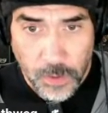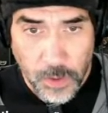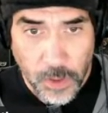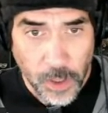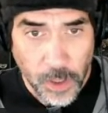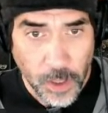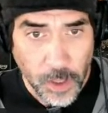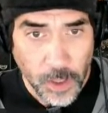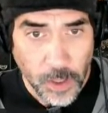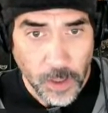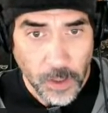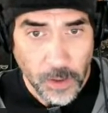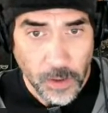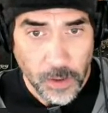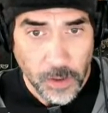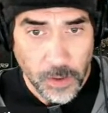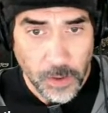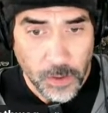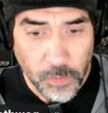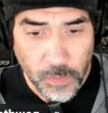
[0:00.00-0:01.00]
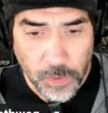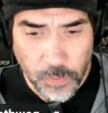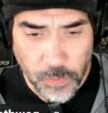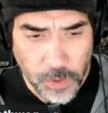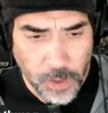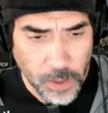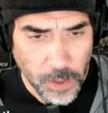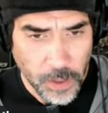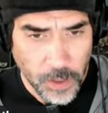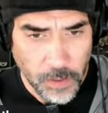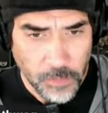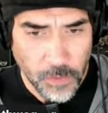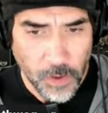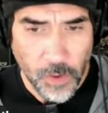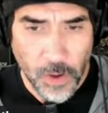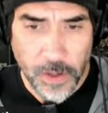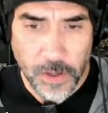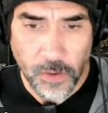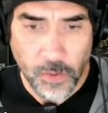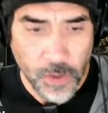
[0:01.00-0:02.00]
Hair. Wait, what did I have? Oh,
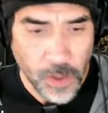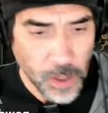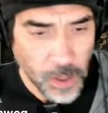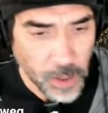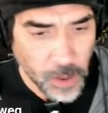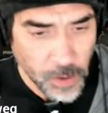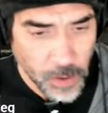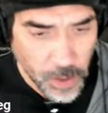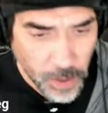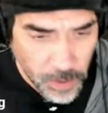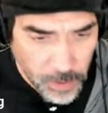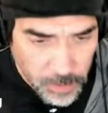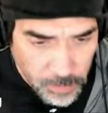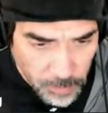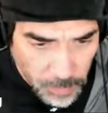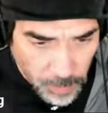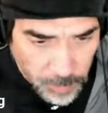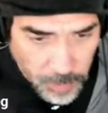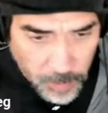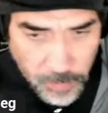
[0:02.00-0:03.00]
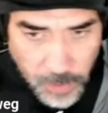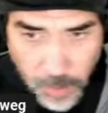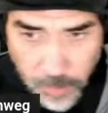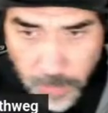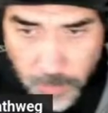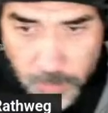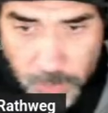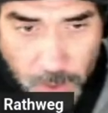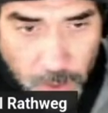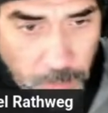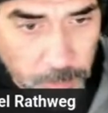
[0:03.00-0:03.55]
I know. Hair, height, blah, blah, blah, blah, blah.